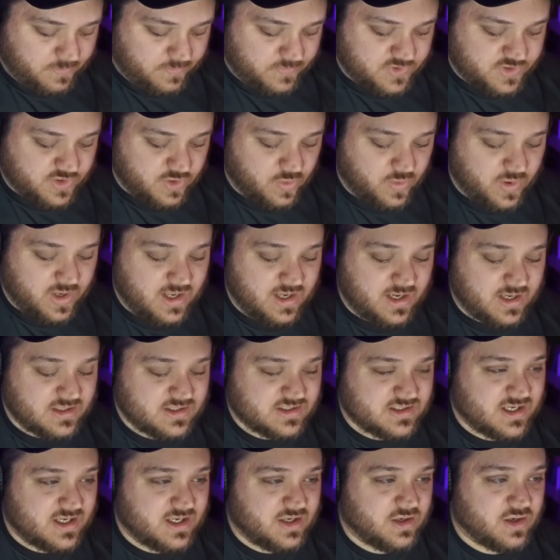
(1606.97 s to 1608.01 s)
So it
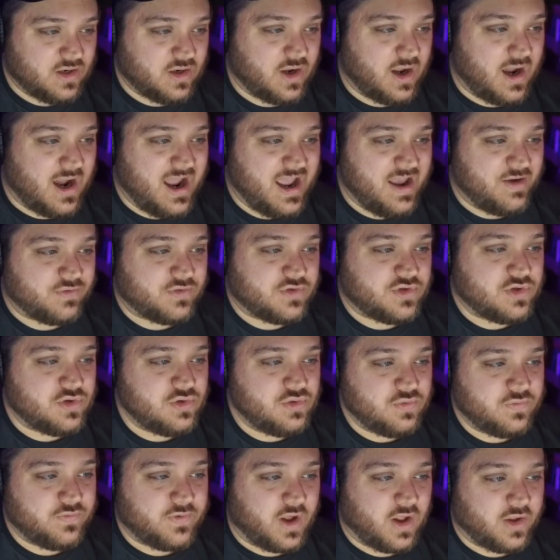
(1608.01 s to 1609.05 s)
is I have
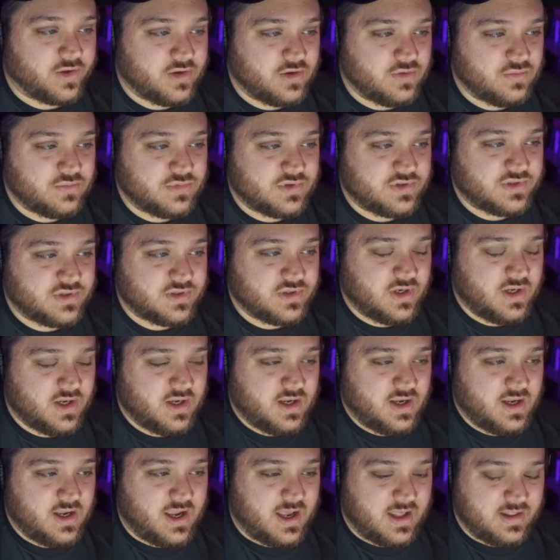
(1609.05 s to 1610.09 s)
2 volumes,
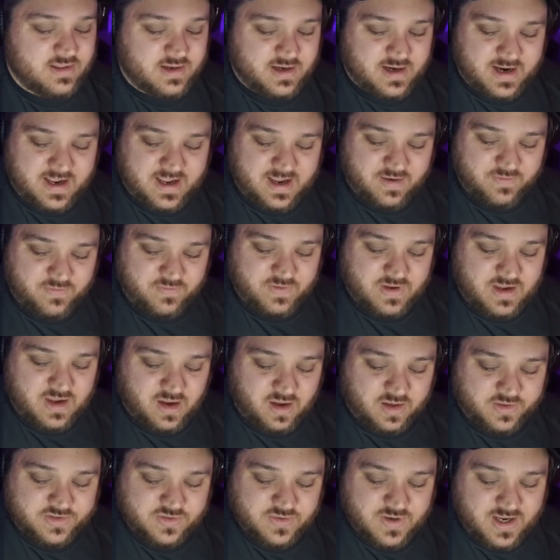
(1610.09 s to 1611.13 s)
and then he
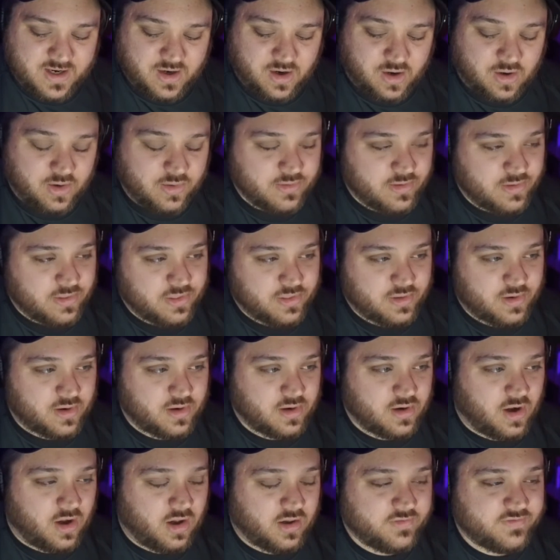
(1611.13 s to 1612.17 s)
also had all
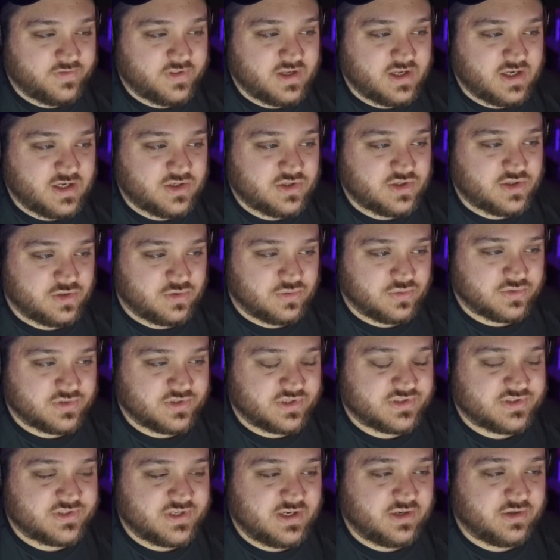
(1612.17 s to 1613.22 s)
of the issues,
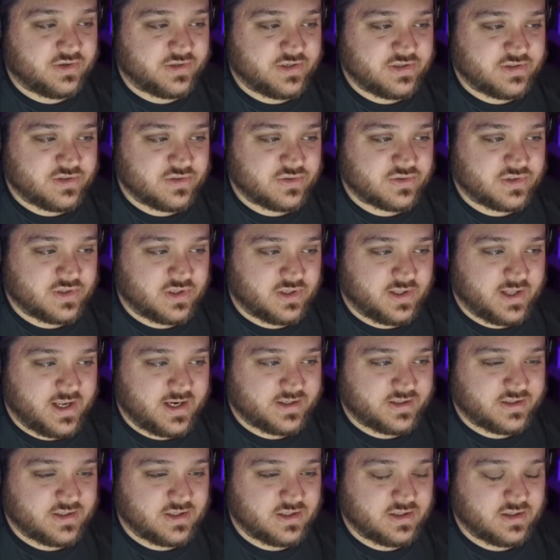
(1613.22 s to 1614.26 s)
the single issues
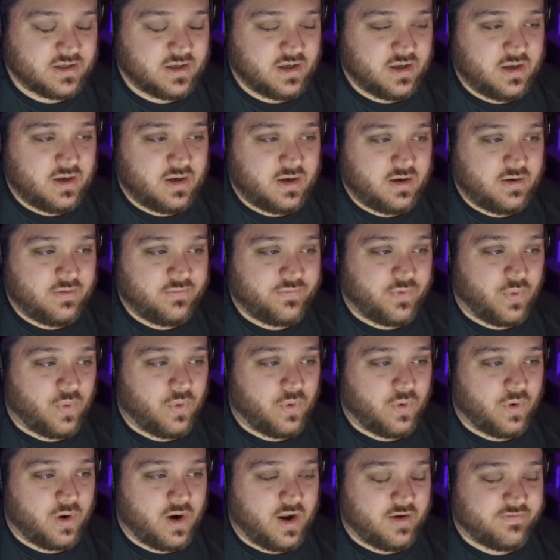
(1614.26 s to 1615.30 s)
collected
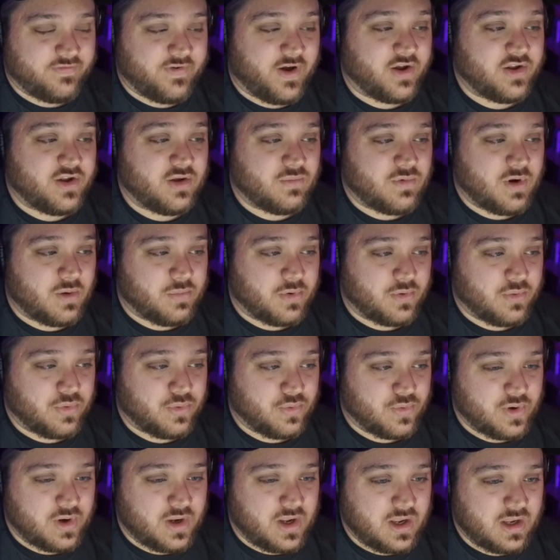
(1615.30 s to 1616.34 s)
for a volume number
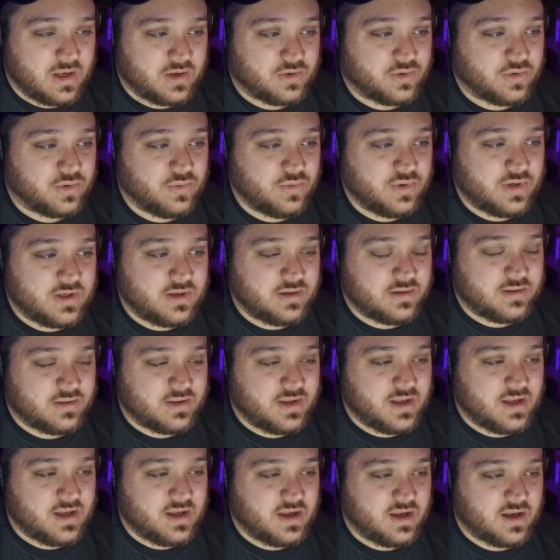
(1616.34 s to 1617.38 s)
3, including
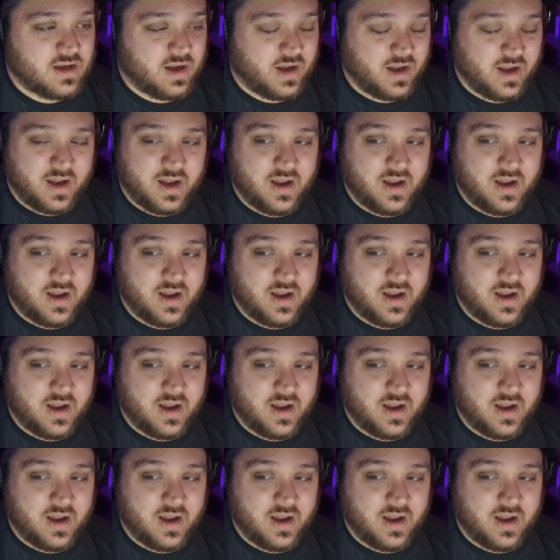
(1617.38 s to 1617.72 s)
the